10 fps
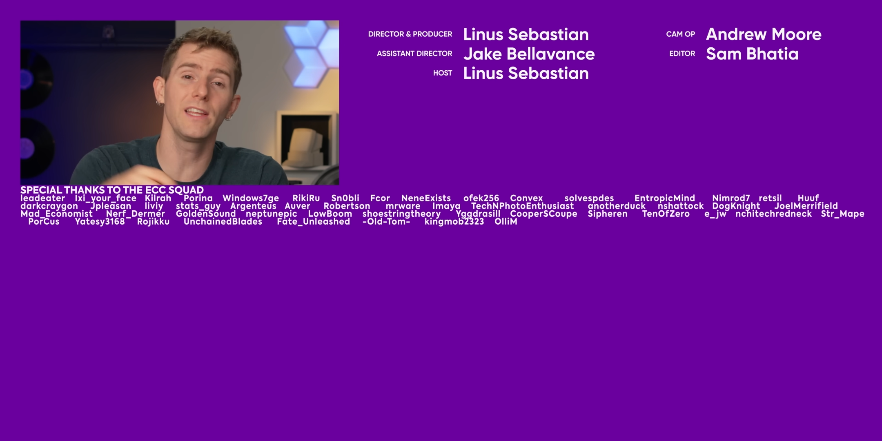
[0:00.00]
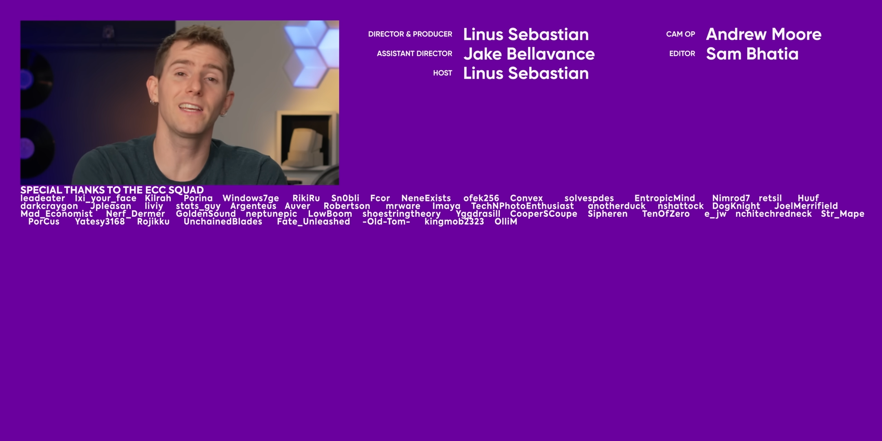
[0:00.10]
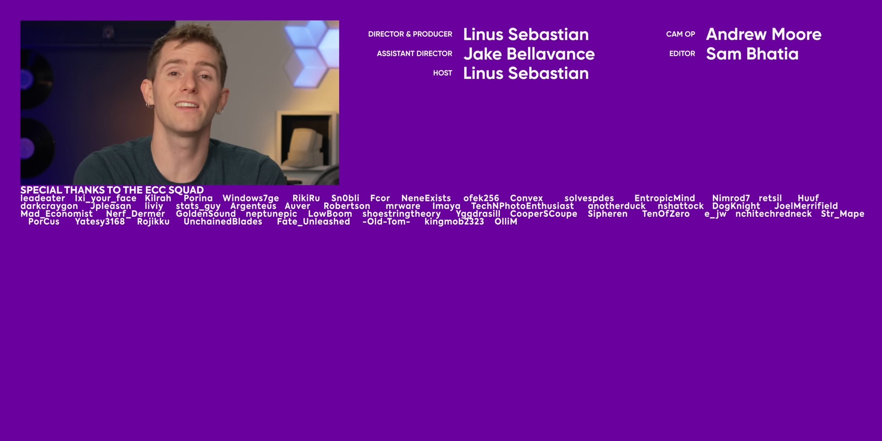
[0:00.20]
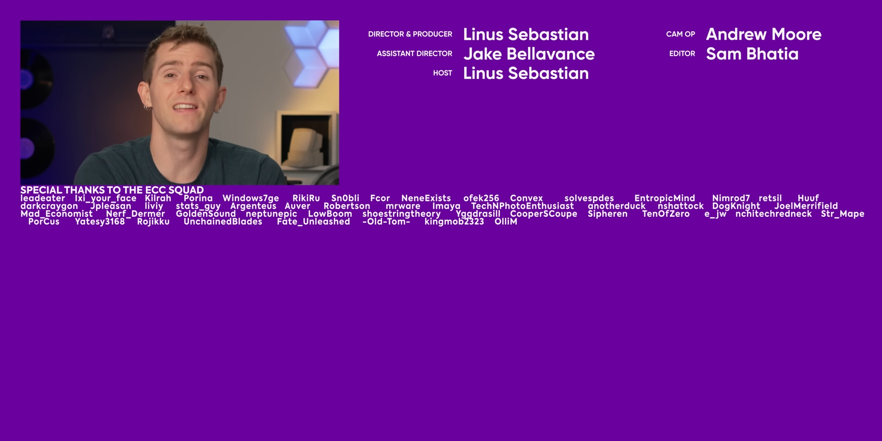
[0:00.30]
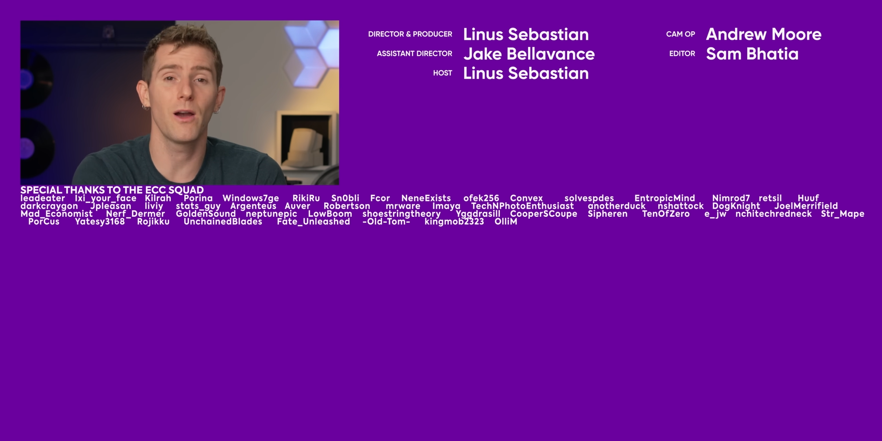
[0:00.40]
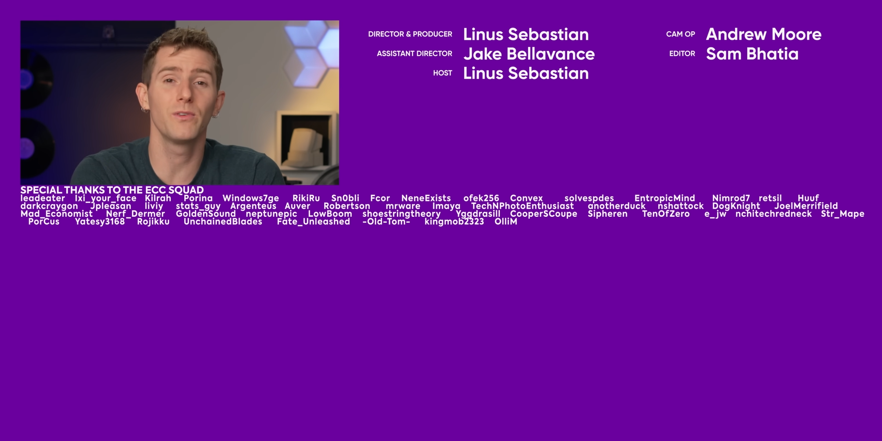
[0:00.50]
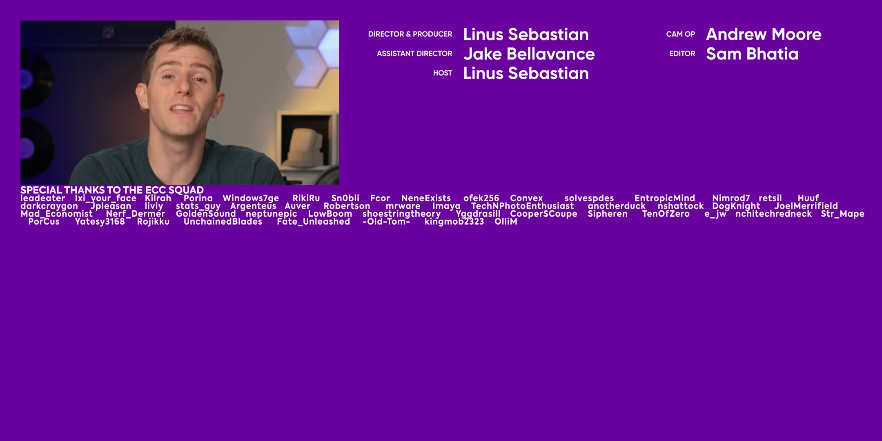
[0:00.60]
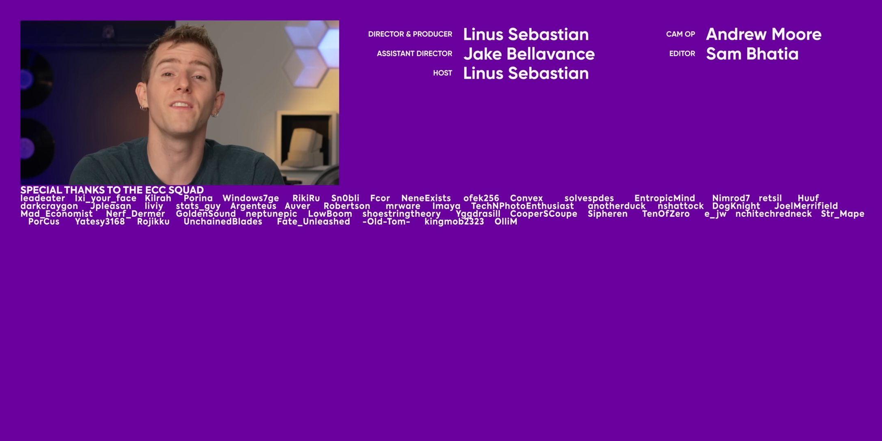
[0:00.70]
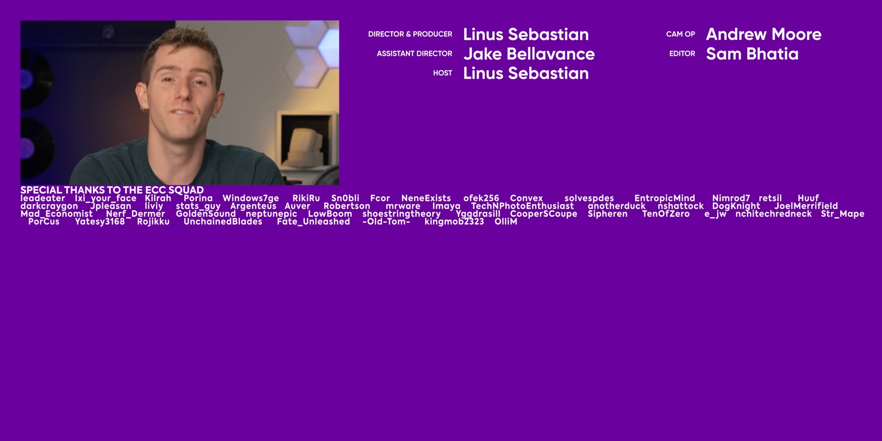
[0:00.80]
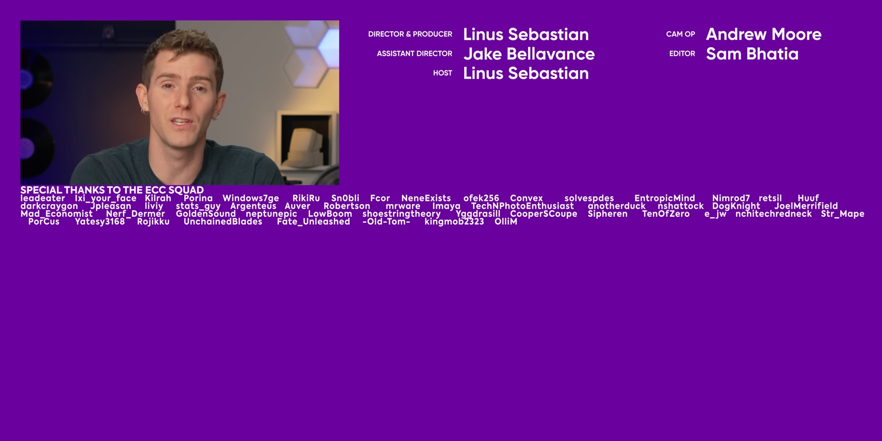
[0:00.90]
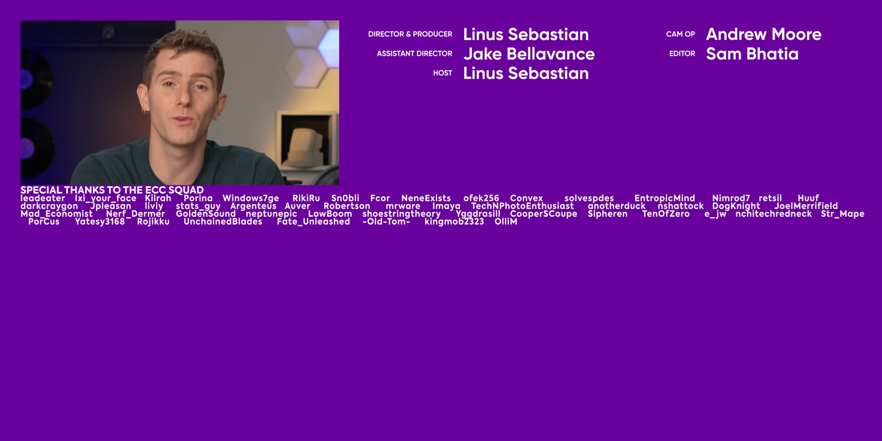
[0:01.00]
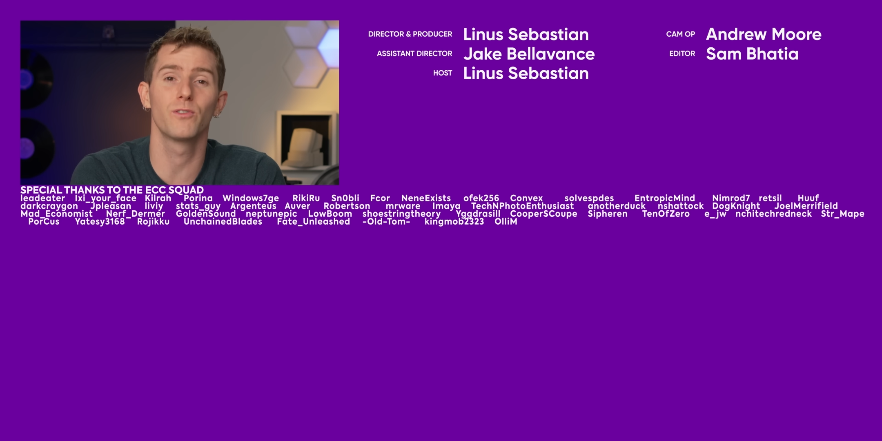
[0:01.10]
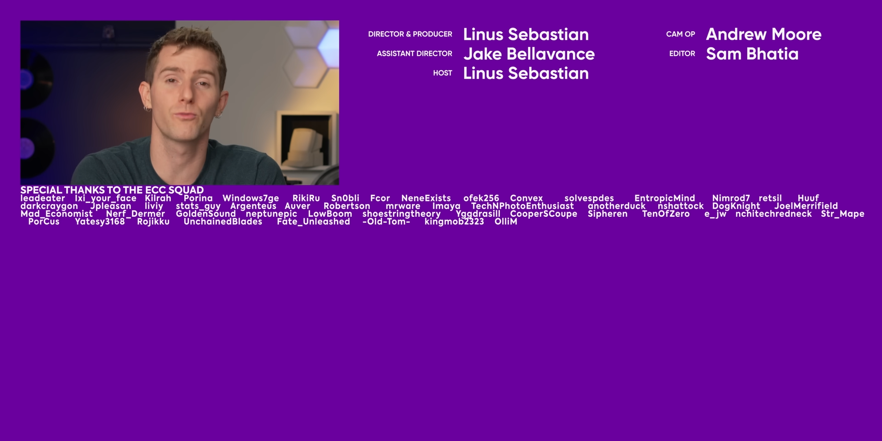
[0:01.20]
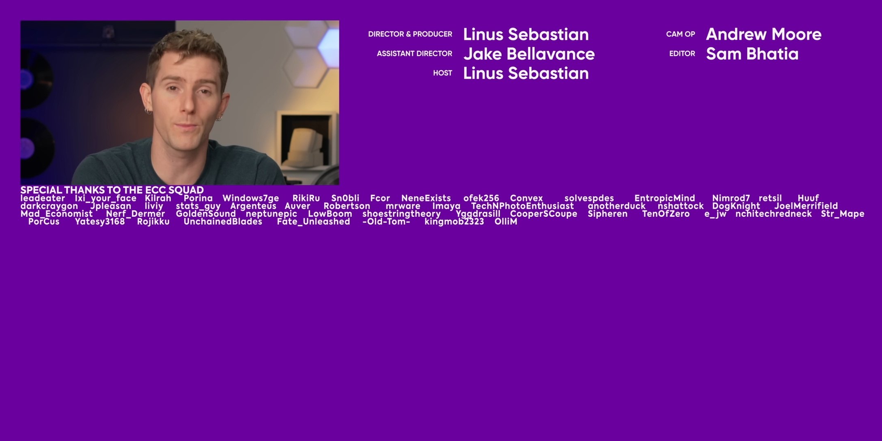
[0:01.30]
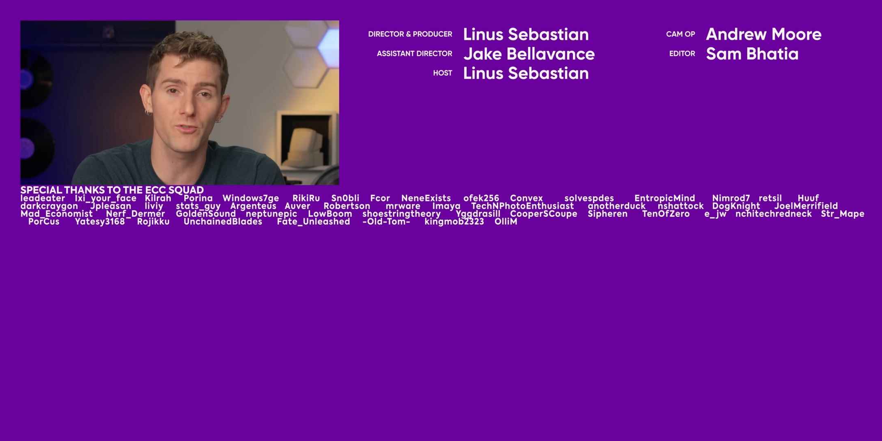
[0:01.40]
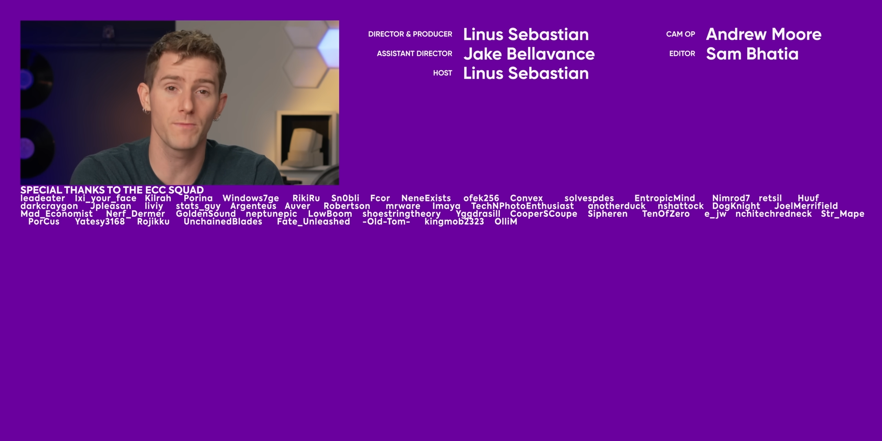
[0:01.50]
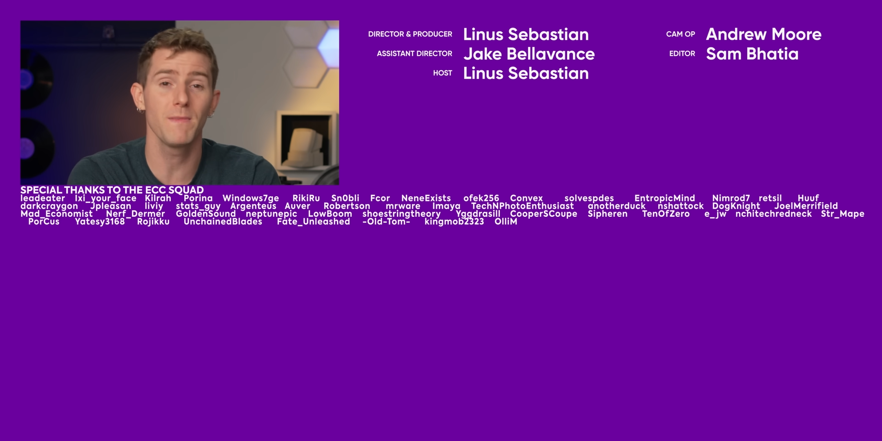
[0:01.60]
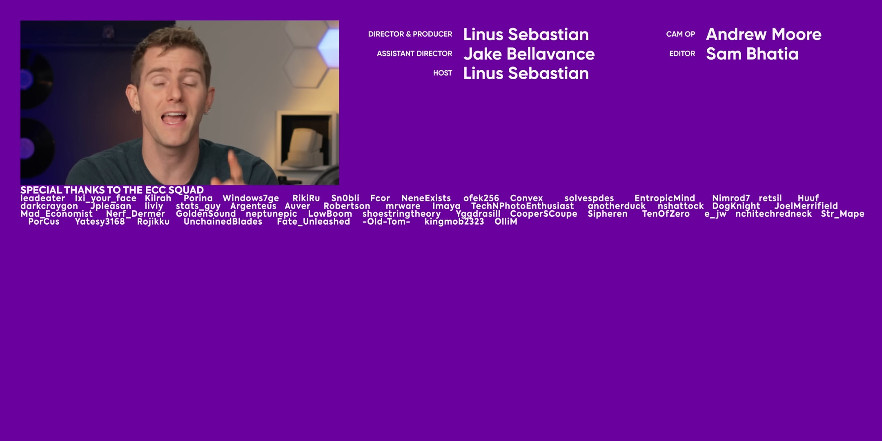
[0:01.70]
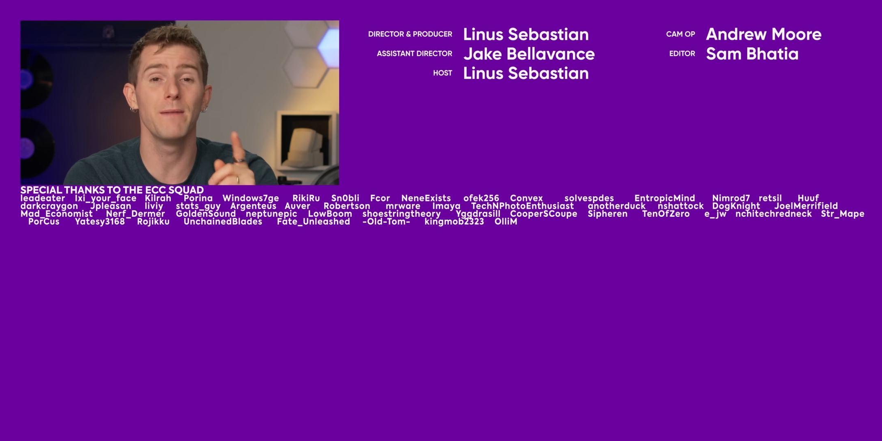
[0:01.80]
link down in the video description,